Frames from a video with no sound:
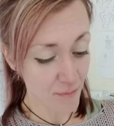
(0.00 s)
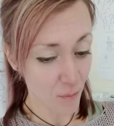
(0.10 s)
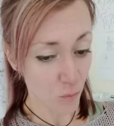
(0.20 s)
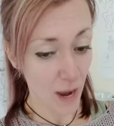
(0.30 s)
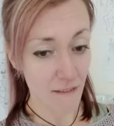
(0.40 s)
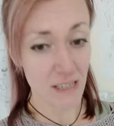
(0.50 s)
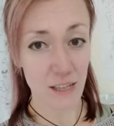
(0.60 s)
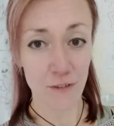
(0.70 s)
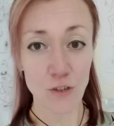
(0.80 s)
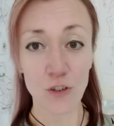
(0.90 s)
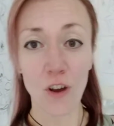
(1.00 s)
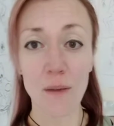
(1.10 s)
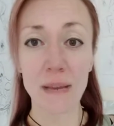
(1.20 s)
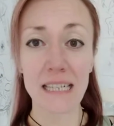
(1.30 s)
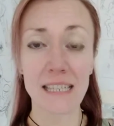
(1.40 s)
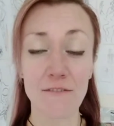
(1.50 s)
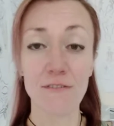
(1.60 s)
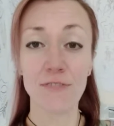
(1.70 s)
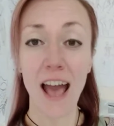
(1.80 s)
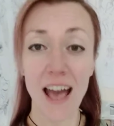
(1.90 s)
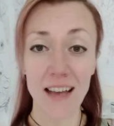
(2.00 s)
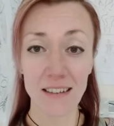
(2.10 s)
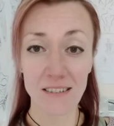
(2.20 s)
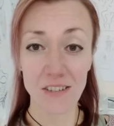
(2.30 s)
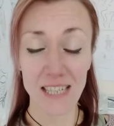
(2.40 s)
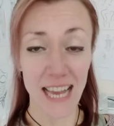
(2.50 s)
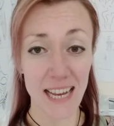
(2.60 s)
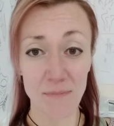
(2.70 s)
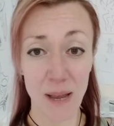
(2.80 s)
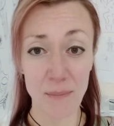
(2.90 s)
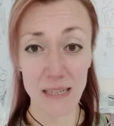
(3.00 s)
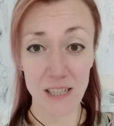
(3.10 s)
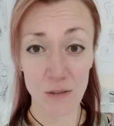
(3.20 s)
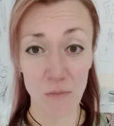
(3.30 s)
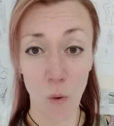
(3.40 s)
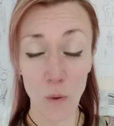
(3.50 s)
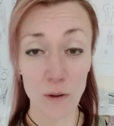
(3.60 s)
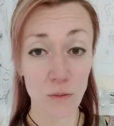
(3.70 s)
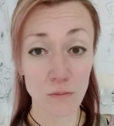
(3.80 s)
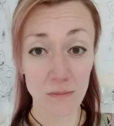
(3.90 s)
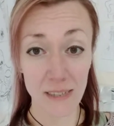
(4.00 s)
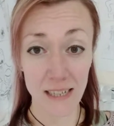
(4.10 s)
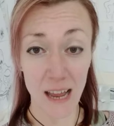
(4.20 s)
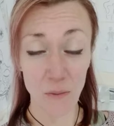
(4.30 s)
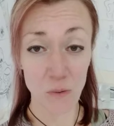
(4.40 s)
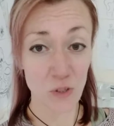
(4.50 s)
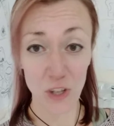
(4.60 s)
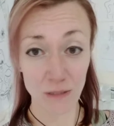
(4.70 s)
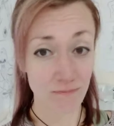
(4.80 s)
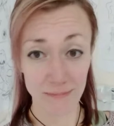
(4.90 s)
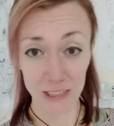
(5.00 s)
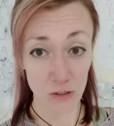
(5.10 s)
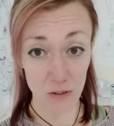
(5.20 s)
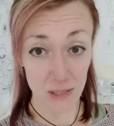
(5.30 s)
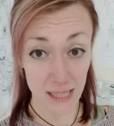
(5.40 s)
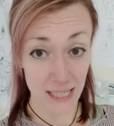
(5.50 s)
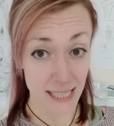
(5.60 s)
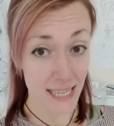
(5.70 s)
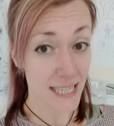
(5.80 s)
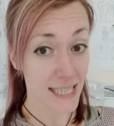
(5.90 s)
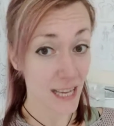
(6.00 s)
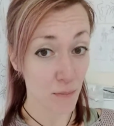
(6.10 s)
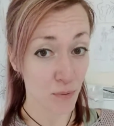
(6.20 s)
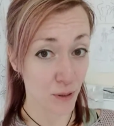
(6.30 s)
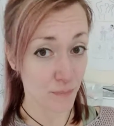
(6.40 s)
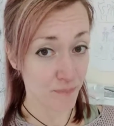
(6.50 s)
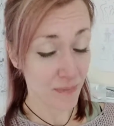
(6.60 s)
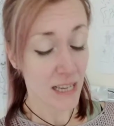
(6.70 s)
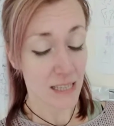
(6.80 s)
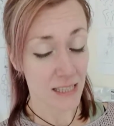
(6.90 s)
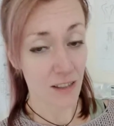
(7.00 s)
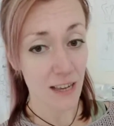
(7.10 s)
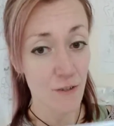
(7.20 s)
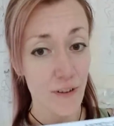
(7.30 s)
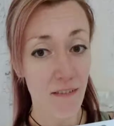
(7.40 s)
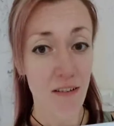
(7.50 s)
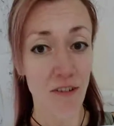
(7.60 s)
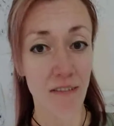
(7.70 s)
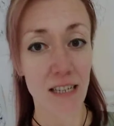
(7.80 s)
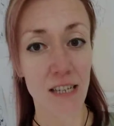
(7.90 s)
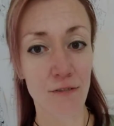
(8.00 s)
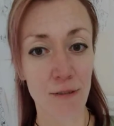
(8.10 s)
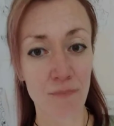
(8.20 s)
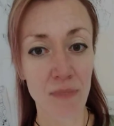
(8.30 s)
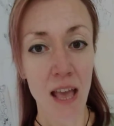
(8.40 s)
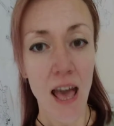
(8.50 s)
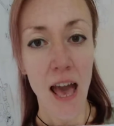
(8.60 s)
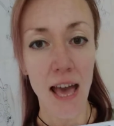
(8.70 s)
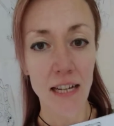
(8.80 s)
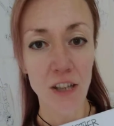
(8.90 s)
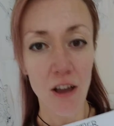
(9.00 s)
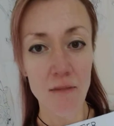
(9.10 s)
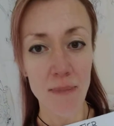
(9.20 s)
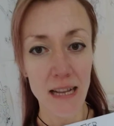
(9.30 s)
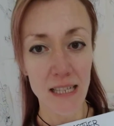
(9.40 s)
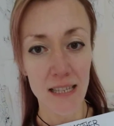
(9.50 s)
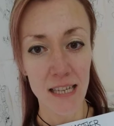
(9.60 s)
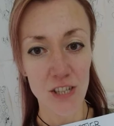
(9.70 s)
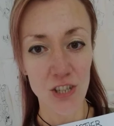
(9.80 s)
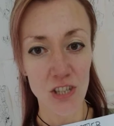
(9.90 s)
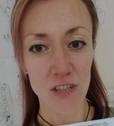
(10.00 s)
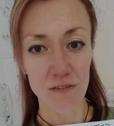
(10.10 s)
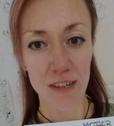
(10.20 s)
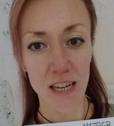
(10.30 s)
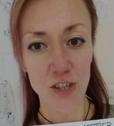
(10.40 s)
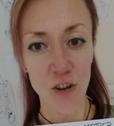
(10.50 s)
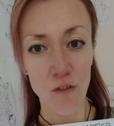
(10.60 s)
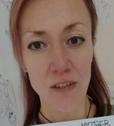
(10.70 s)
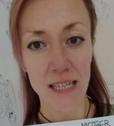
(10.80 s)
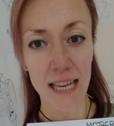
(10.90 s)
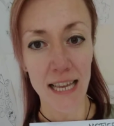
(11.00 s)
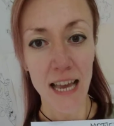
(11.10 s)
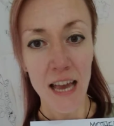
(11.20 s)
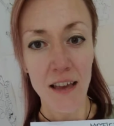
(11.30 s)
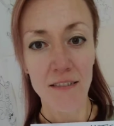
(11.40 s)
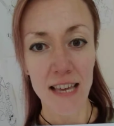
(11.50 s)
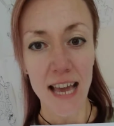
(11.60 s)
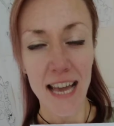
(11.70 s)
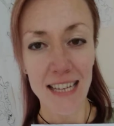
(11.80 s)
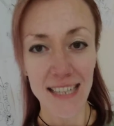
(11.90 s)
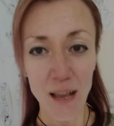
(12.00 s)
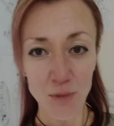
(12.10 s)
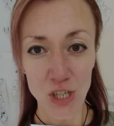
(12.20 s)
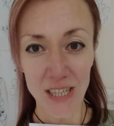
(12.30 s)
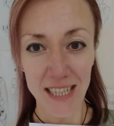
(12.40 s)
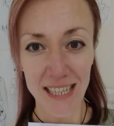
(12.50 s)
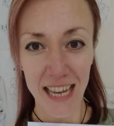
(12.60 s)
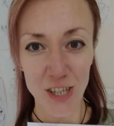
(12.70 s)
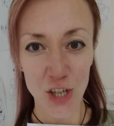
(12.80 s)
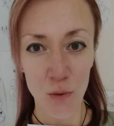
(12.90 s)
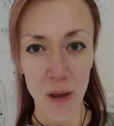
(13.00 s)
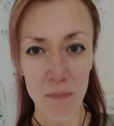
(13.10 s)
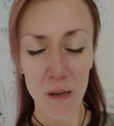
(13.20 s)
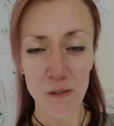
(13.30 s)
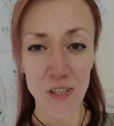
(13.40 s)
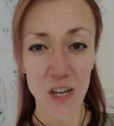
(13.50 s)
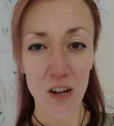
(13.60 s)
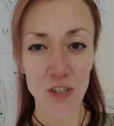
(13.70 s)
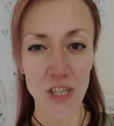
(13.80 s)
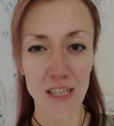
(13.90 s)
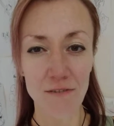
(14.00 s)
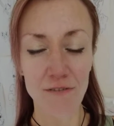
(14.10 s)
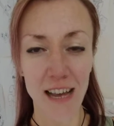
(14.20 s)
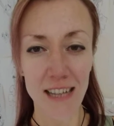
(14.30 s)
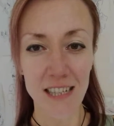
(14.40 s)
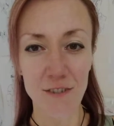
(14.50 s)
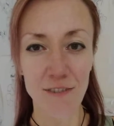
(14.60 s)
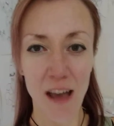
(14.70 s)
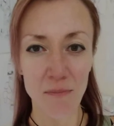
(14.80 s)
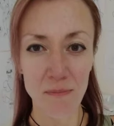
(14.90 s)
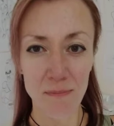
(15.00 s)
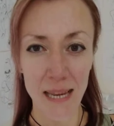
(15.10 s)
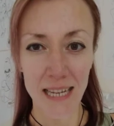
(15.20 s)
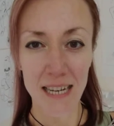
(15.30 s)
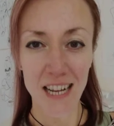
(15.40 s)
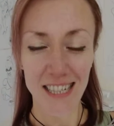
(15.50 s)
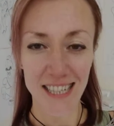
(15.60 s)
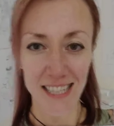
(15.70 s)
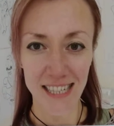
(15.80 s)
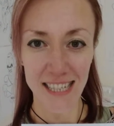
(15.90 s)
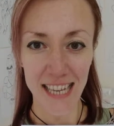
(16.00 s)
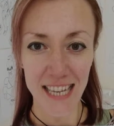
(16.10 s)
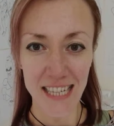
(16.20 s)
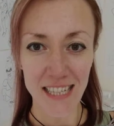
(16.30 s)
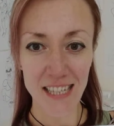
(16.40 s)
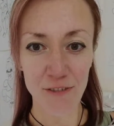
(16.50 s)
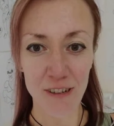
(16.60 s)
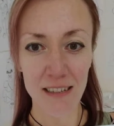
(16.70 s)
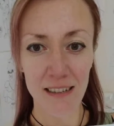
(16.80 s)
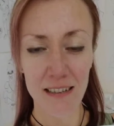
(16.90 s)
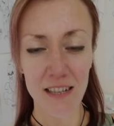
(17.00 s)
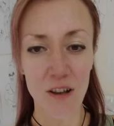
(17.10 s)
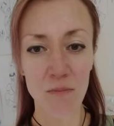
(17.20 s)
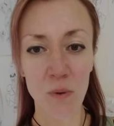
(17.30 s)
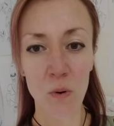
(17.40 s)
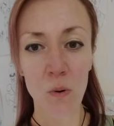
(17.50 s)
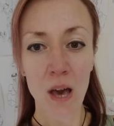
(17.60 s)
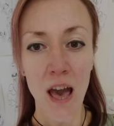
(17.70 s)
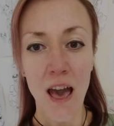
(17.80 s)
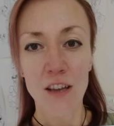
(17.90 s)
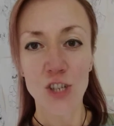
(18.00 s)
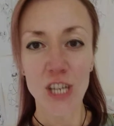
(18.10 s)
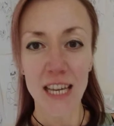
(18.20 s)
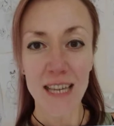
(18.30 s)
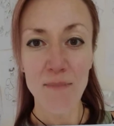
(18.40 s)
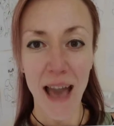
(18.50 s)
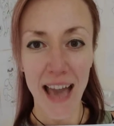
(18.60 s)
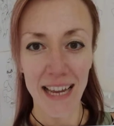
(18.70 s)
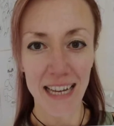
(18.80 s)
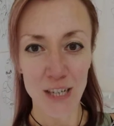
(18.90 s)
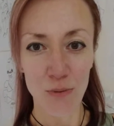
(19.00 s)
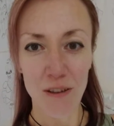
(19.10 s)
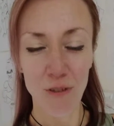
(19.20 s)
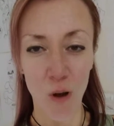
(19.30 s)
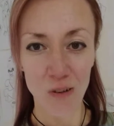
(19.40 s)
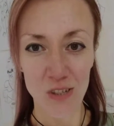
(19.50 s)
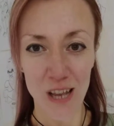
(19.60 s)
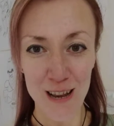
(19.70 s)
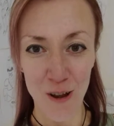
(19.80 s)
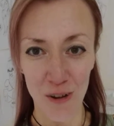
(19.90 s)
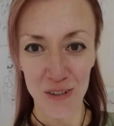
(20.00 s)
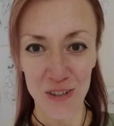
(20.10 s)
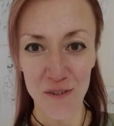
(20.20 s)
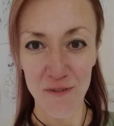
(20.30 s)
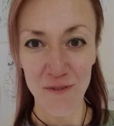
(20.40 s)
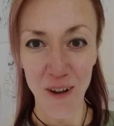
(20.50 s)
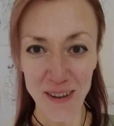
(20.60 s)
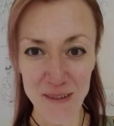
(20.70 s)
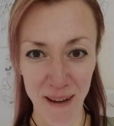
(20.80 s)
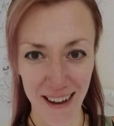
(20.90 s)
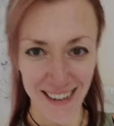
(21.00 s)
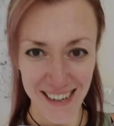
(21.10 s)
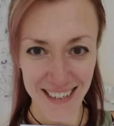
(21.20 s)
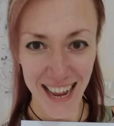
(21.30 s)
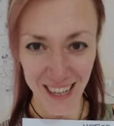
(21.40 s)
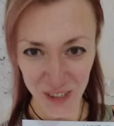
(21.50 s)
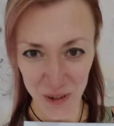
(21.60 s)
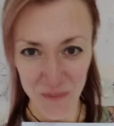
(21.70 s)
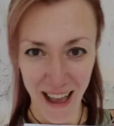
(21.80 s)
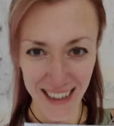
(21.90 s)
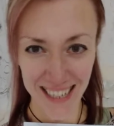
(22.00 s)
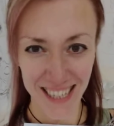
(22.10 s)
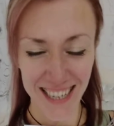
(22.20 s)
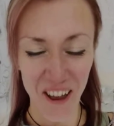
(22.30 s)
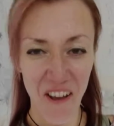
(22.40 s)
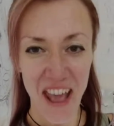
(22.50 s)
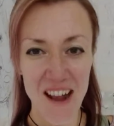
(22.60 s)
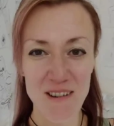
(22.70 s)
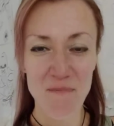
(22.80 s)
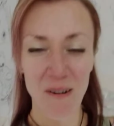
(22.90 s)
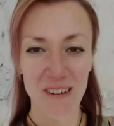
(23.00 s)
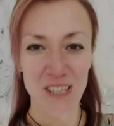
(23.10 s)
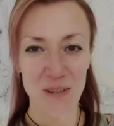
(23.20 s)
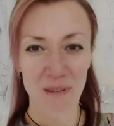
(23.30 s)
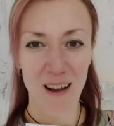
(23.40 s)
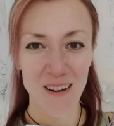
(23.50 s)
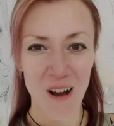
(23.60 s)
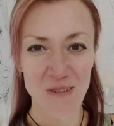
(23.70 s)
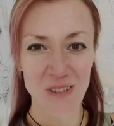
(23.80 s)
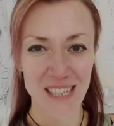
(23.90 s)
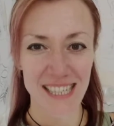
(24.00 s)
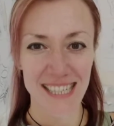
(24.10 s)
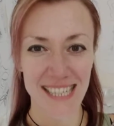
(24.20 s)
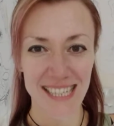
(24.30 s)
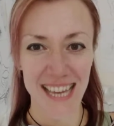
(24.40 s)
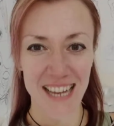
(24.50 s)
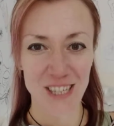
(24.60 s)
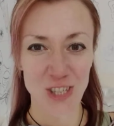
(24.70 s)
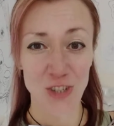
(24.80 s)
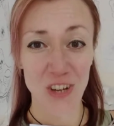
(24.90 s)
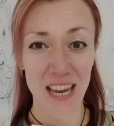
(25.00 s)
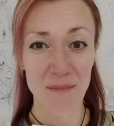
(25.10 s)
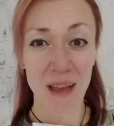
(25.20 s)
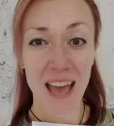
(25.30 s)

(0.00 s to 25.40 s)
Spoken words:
Whereas if you try mixing fat, you say maybe some oil in that water, it's going to stay separate. So they are very different. And going back to this, just to finish, obviously the exceptions in nature where both starches and fats are found being nuts and seeds, for example, she packaged with lots and lots of fibre, her natural packaging, her hairy porridgey plug holes and sticks down a stream